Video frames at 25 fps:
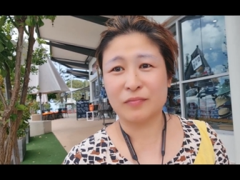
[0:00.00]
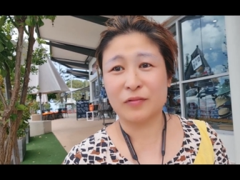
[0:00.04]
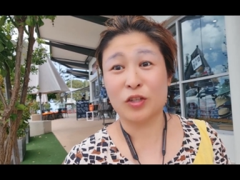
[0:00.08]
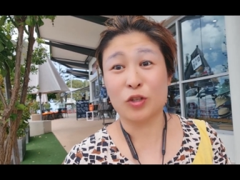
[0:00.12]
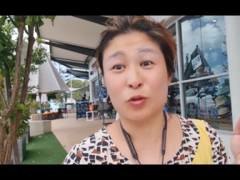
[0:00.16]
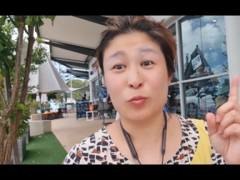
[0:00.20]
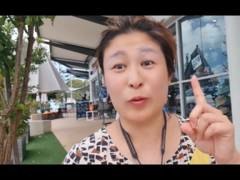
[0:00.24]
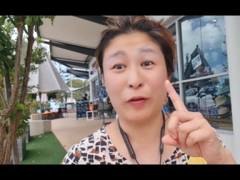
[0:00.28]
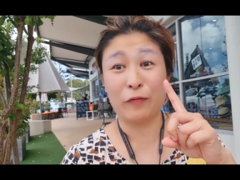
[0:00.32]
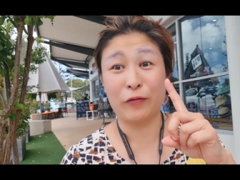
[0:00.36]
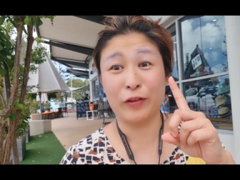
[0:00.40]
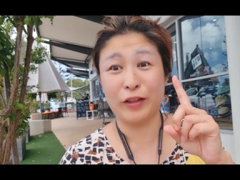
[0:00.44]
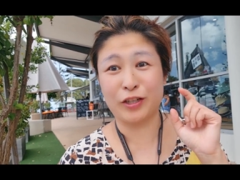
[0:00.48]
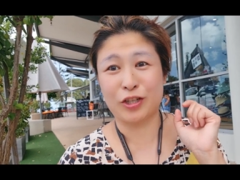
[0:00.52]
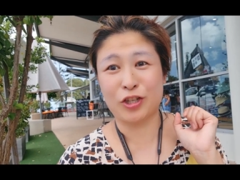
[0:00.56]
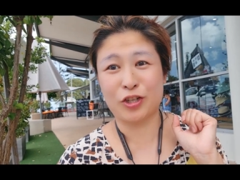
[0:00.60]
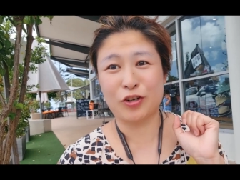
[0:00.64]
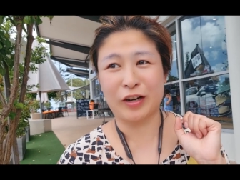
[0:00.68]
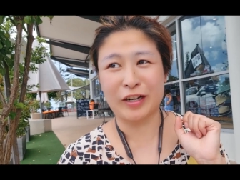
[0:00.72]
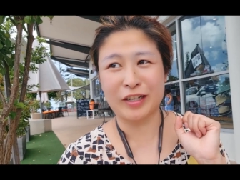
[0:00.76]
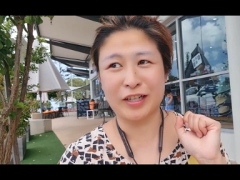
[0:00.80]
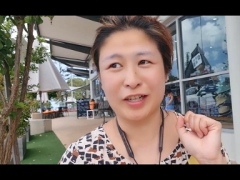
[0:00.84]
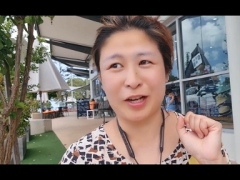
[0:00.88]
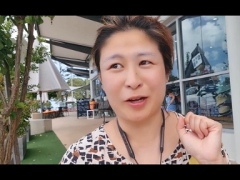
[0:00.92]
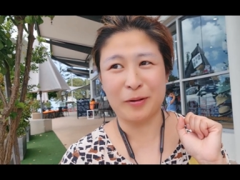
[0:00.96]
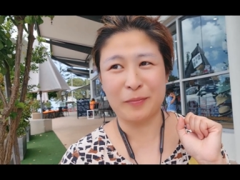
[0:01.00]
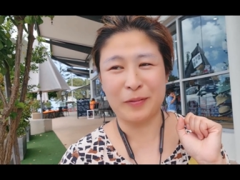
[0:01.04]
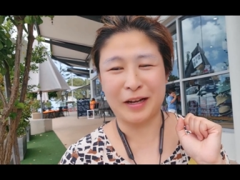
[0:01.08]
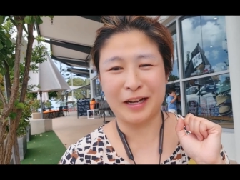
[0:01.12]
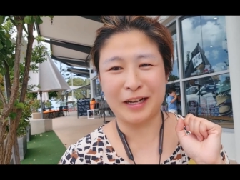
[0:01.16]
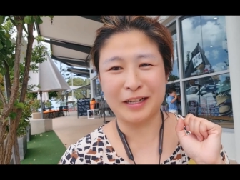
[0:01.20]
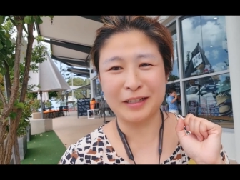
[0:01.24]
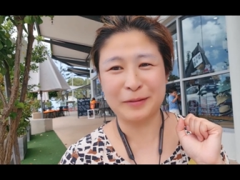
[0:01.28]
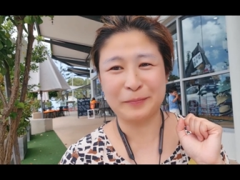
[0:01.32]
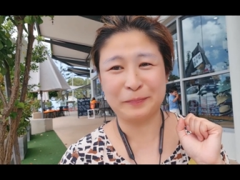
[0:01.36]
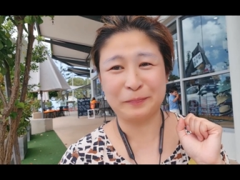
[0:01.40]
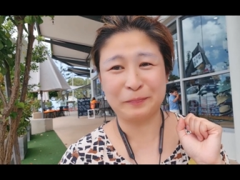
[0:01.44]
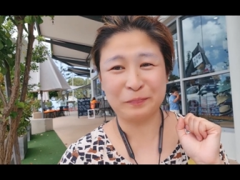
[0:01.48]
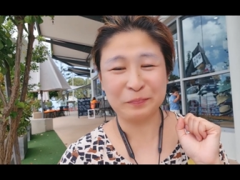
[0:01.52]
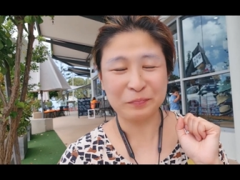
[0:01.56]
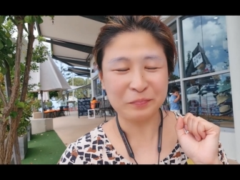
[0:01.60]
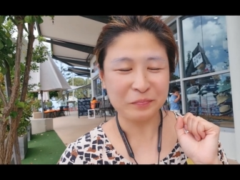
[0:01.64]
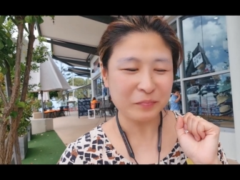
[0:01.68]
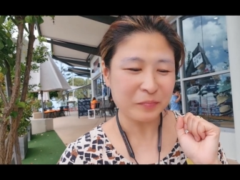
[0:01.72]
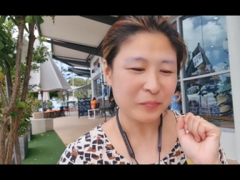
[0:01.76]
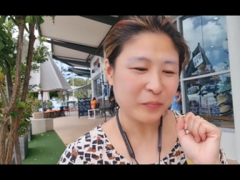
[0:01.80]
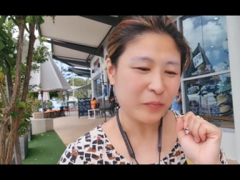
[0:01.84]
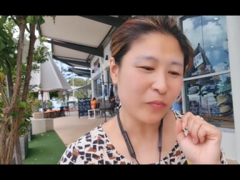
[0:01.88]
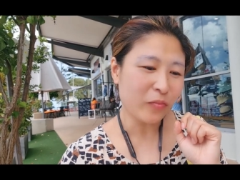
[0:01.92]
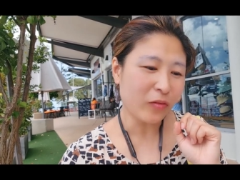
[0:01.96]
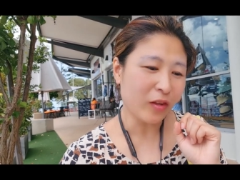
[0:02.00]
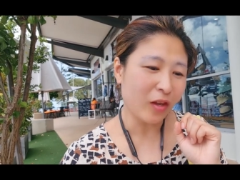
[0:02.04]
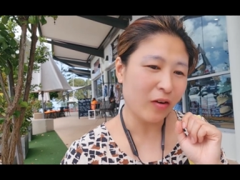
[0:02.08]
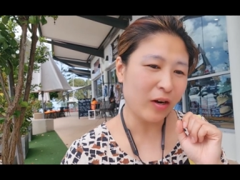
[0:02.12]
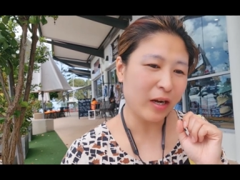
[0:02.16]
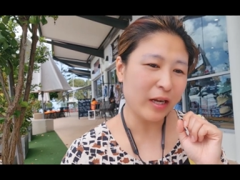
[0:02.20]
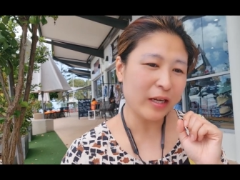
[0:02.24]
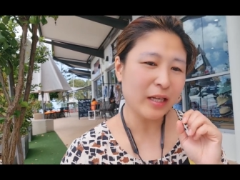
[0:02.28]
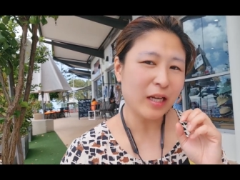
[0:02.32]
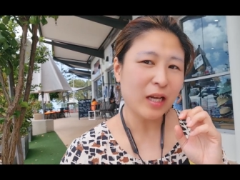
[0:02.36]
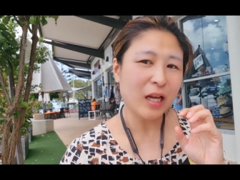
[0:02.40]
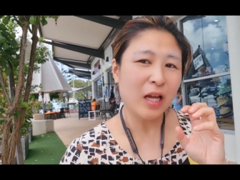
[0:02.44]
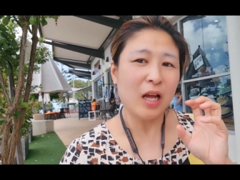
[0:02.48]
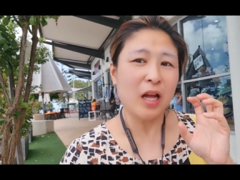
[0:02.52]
Just wait for this truck to go past. Right.